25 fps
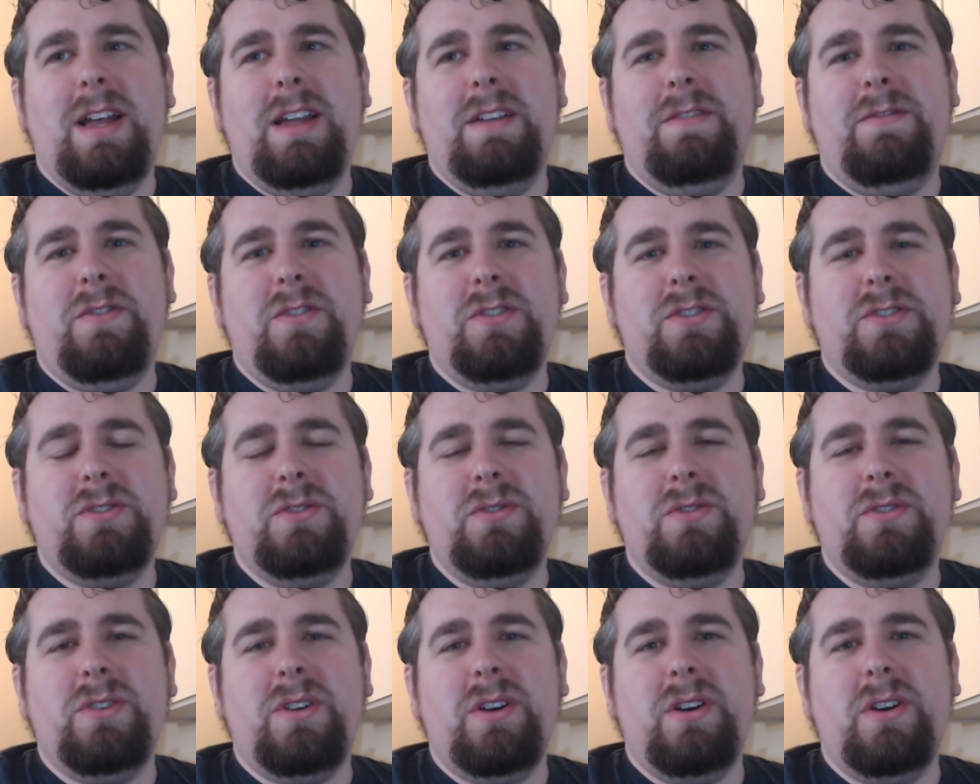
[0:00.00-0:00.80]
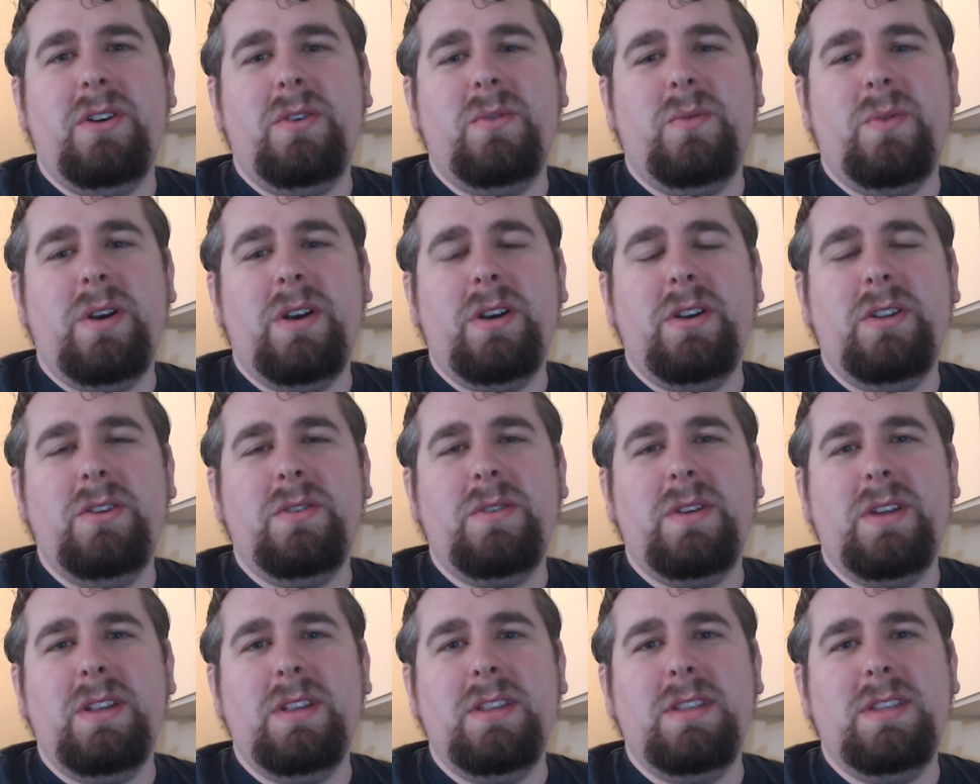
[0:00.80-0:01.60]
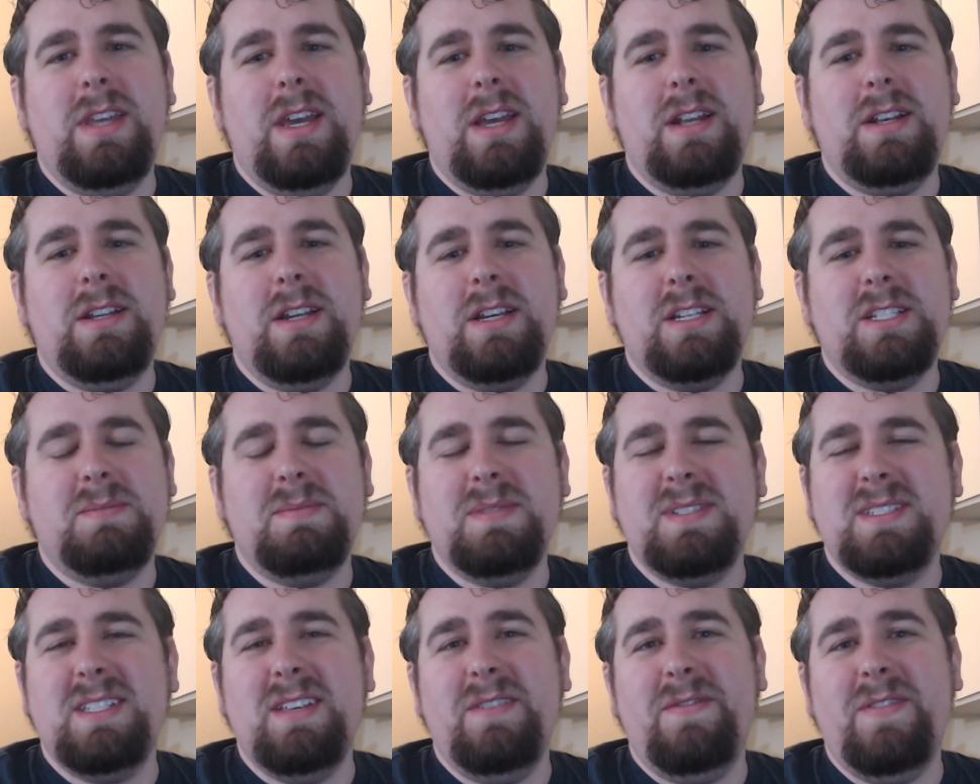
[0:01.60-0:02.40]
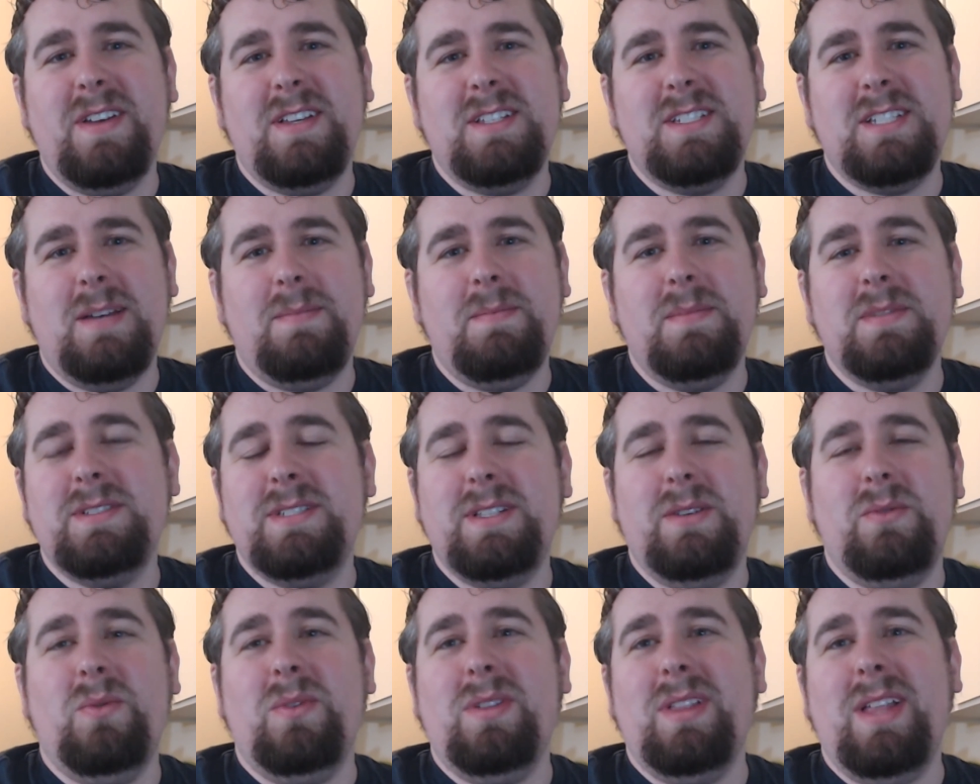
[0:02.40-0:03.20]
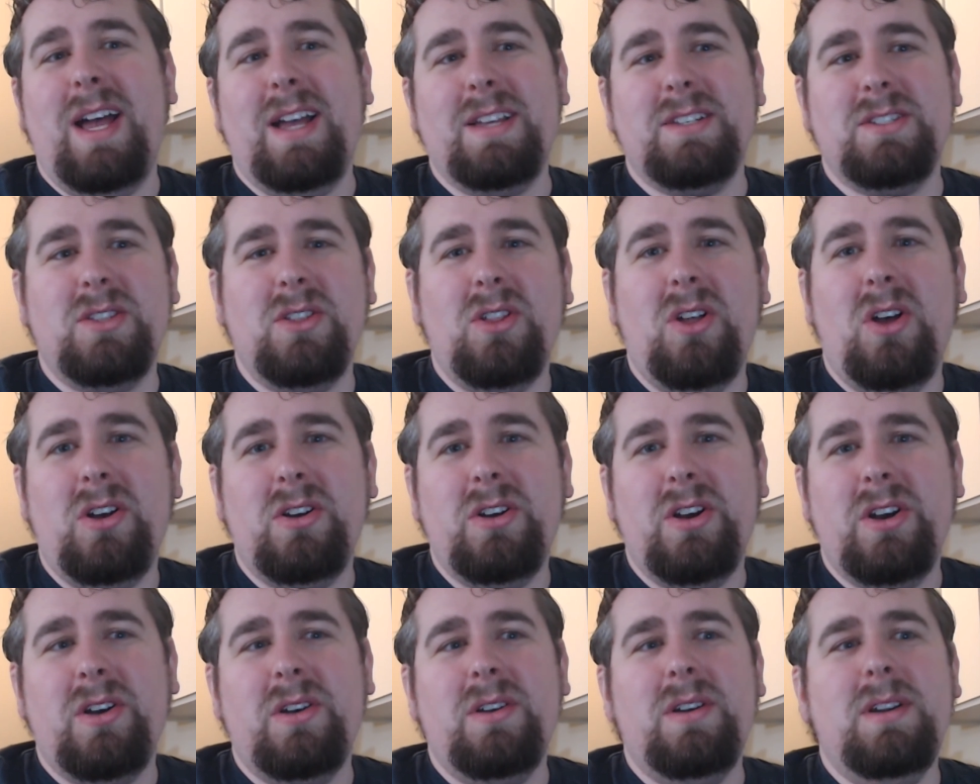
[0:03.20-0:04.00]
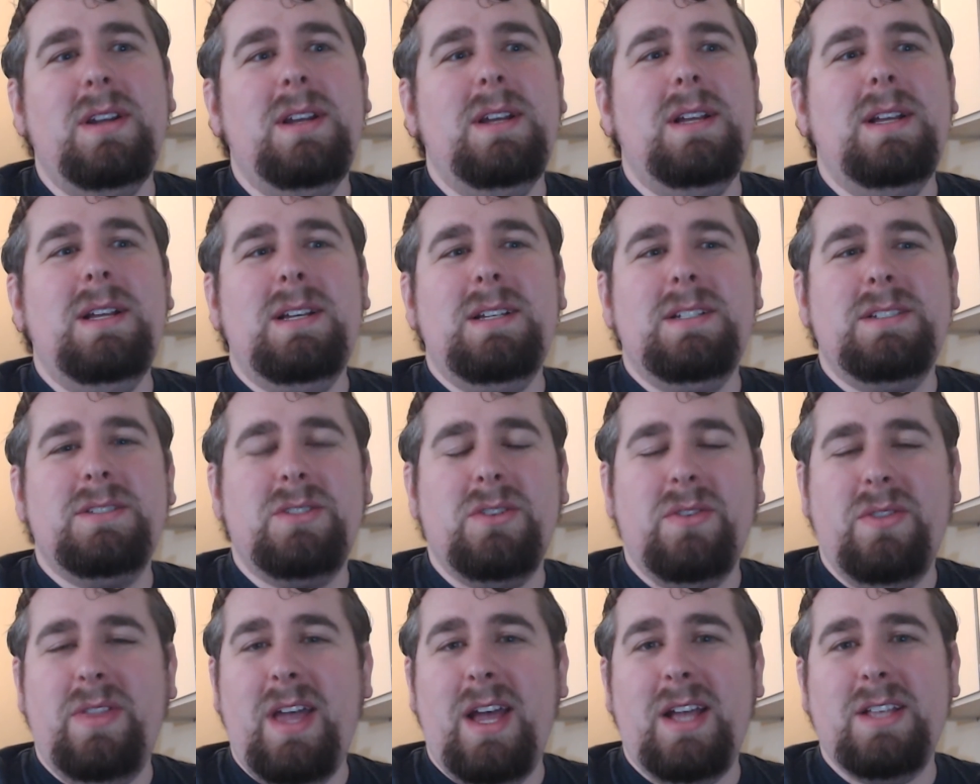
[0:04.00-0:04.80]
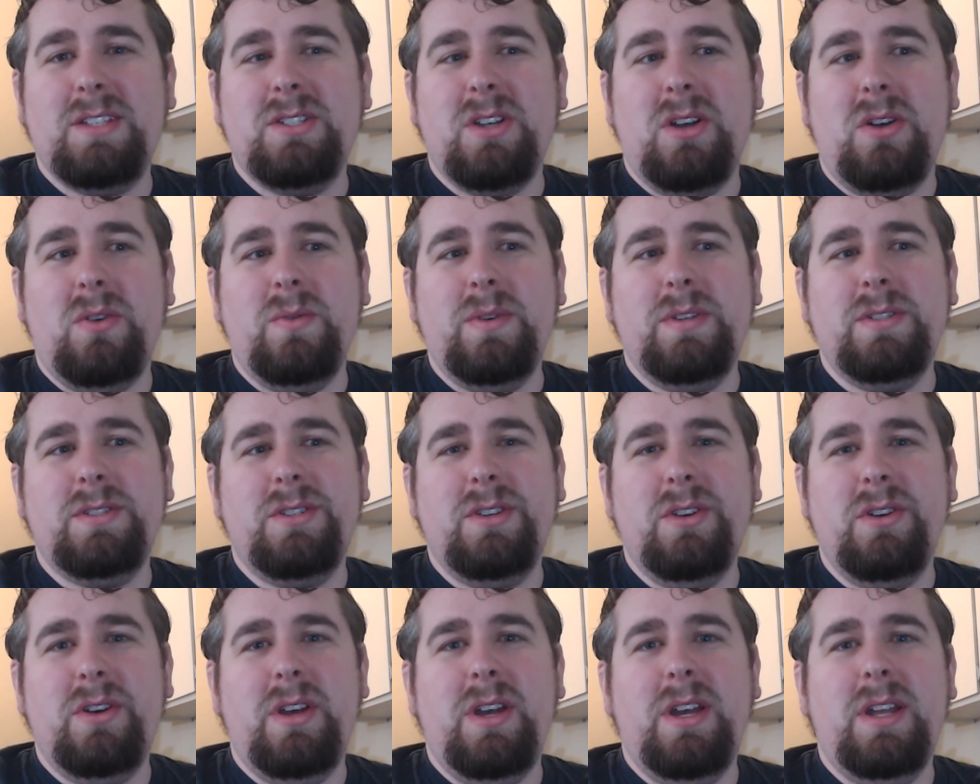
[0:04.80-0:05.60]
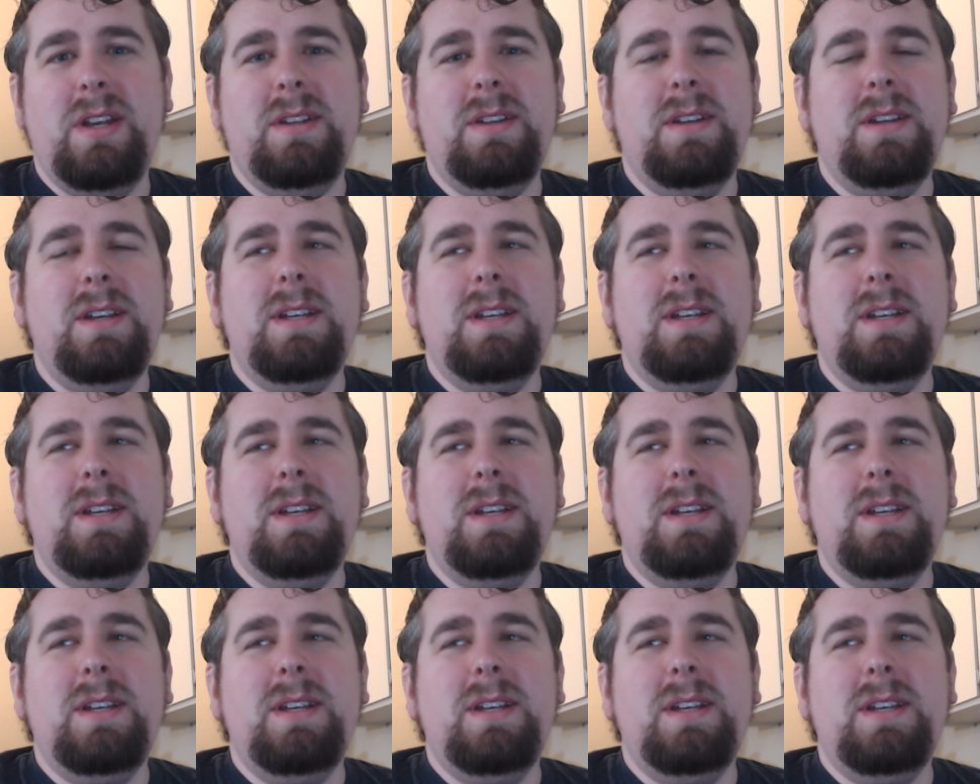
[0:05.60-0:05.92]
first through third, where you can get specific summons that will last longer. So that's always good.